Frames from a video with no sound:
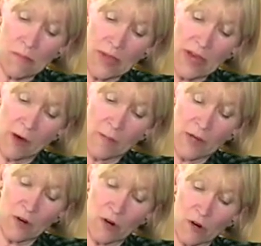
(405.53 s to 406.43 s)

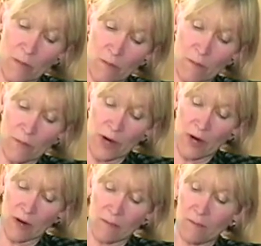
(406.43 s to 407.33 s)
helping her
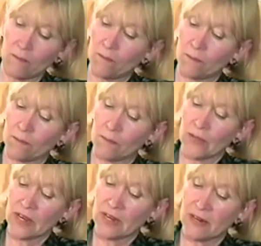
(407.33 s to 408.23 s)
in
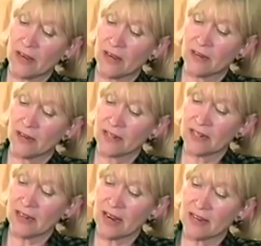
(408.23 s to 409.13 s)

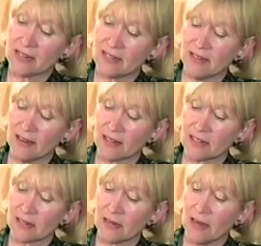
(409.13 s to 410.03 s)
1986,
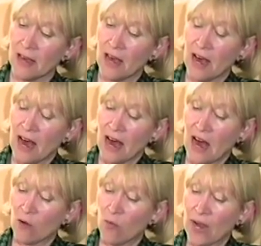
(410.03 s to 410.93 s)

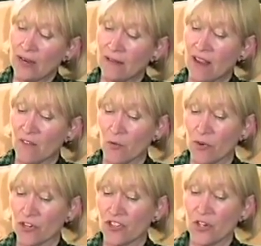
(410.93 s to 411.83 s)
I went
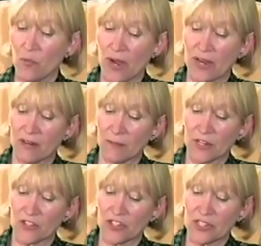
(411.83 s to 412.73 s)
everywhere she went
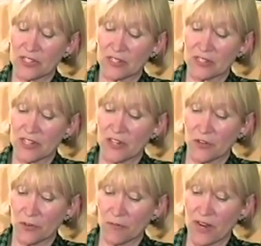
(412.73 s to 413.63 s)
because she's the
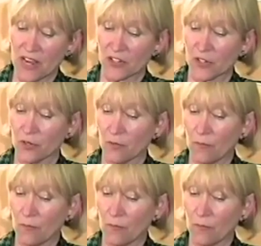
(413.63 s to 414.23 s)
senior national